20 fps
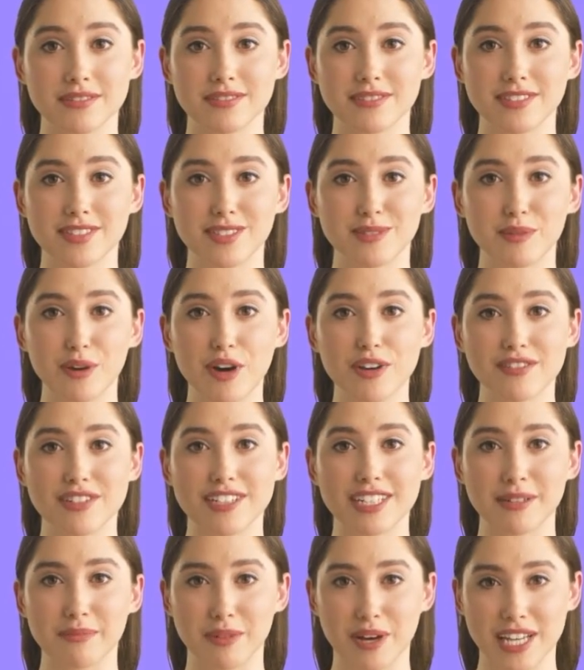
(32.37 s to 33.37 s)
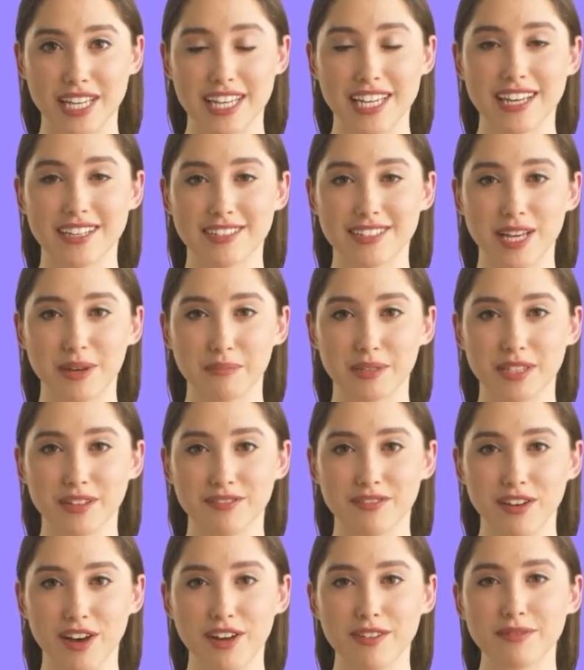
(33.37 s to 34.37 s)
SmartFit e-bike kits come in at
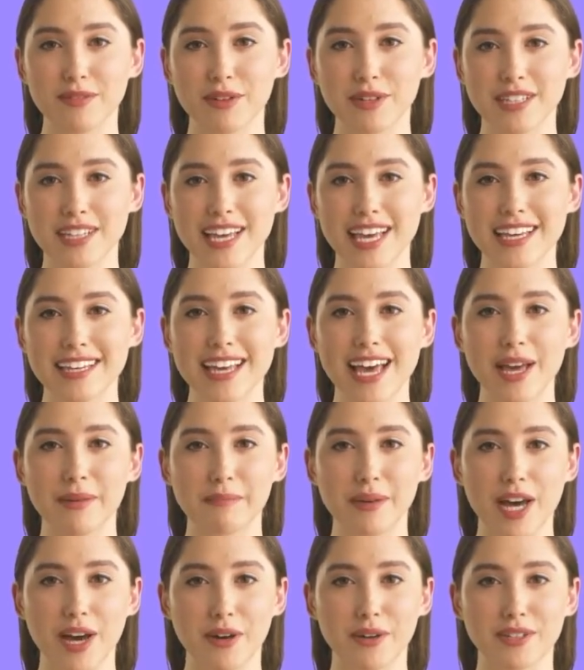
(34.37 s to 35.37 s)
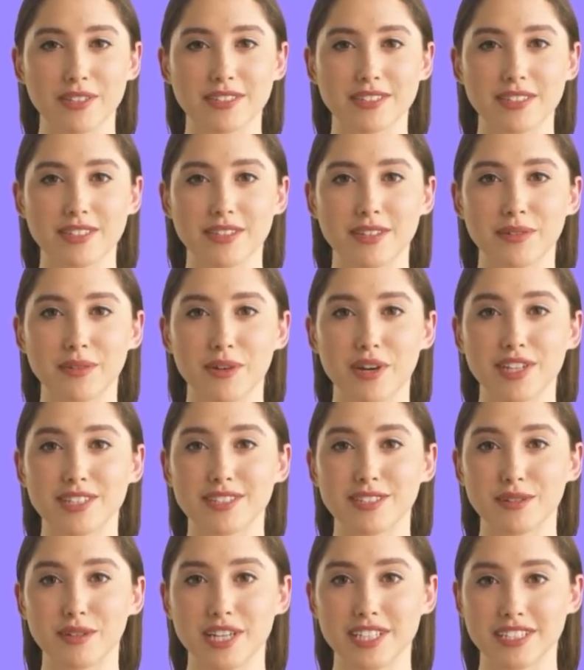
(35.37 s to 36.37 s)
5.8 amp hours, whereas
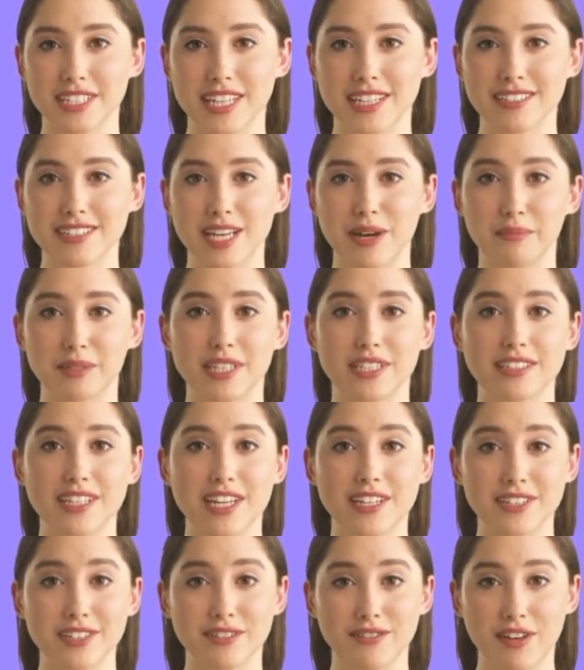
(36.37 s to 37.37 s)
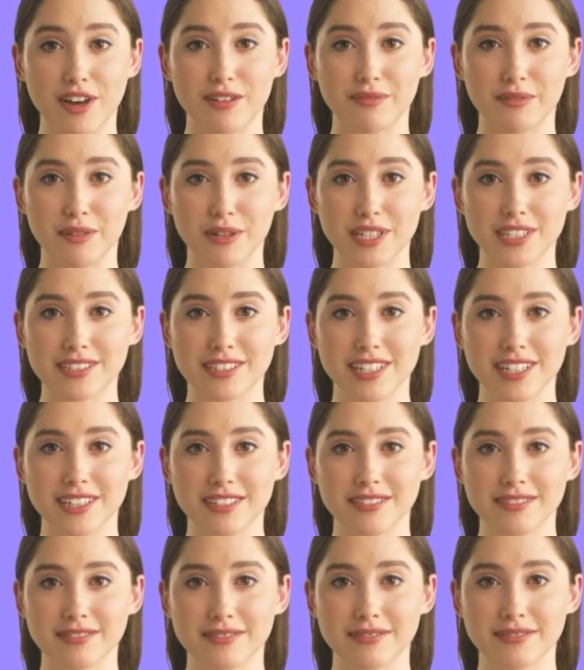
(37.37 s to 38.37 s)
Swytch kits come in at only 5.2.
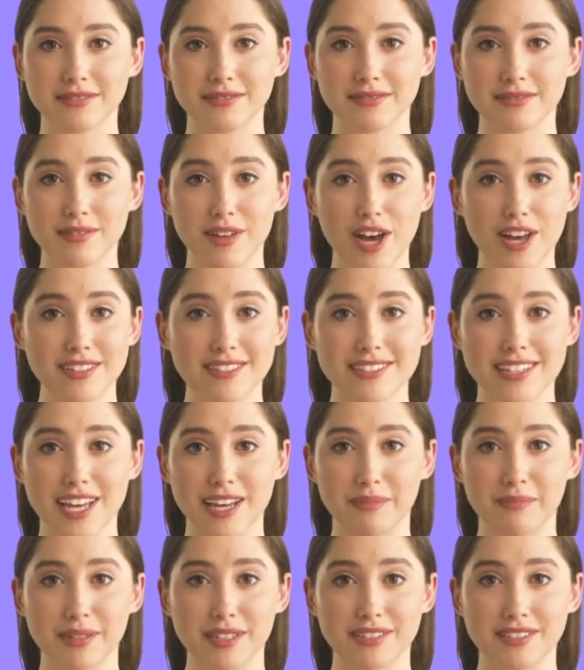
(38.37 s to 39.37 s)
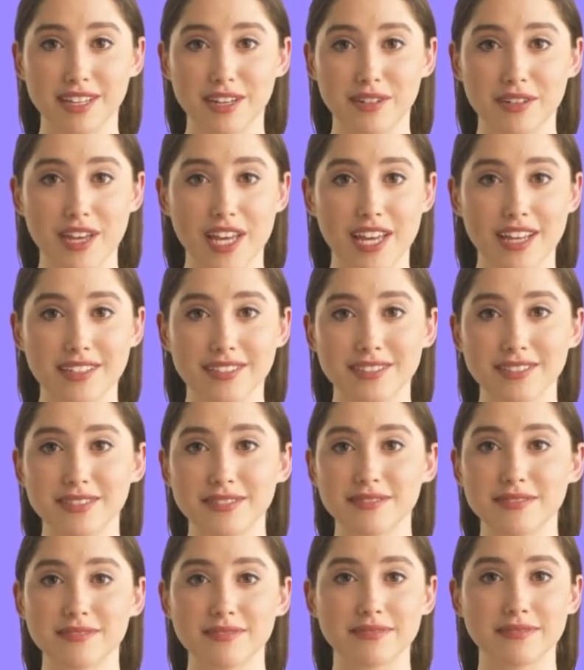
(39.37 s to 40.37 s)
That's 10% less.
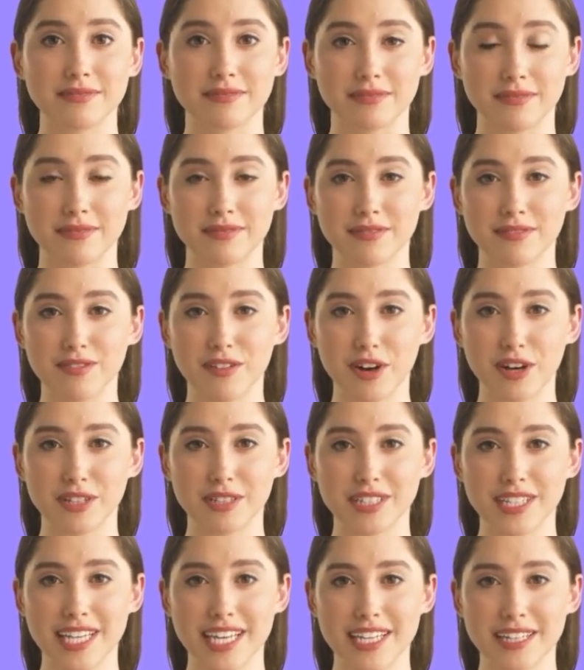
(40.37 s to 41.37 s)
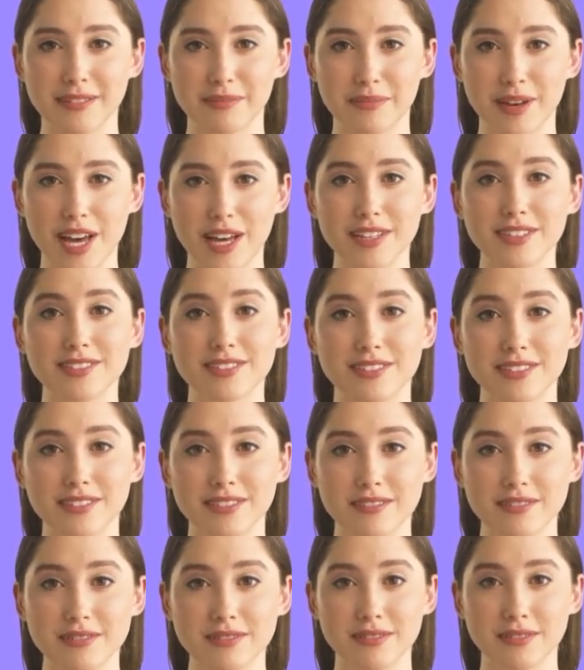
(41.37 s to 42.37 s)
Finally, post.
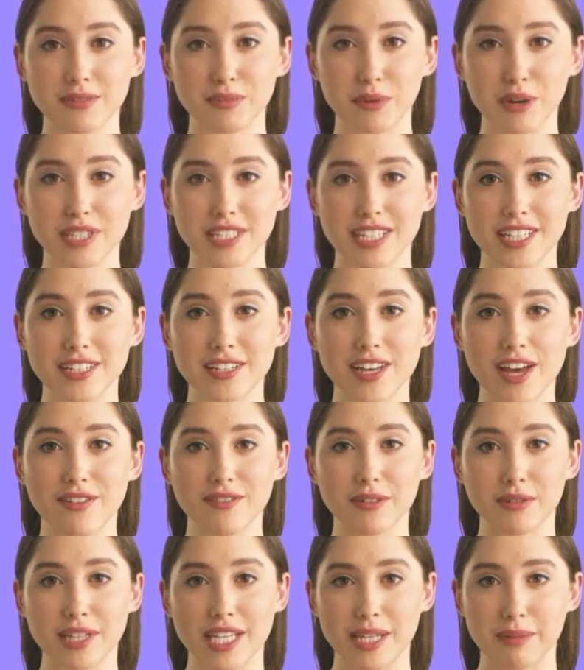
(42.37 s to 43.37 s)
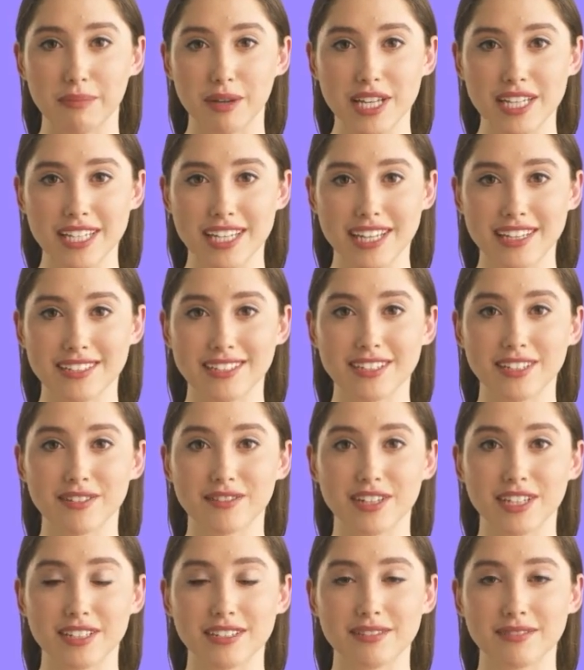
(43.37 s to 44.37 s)
When can you have your e-bike kit
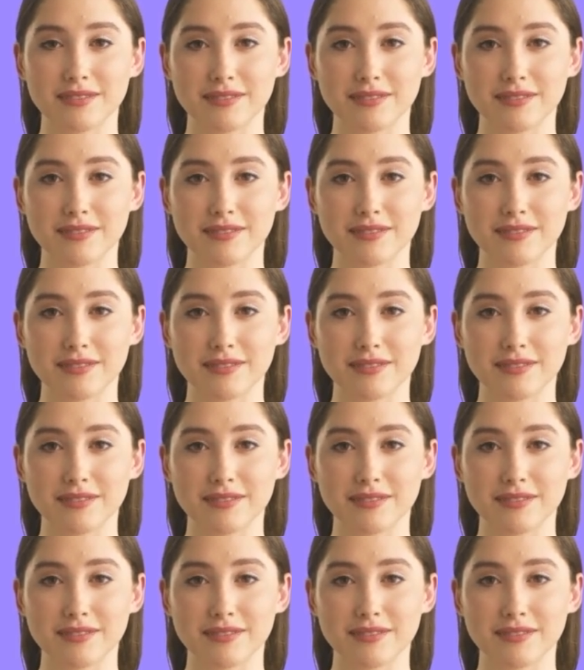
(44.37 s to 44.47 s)
delivered?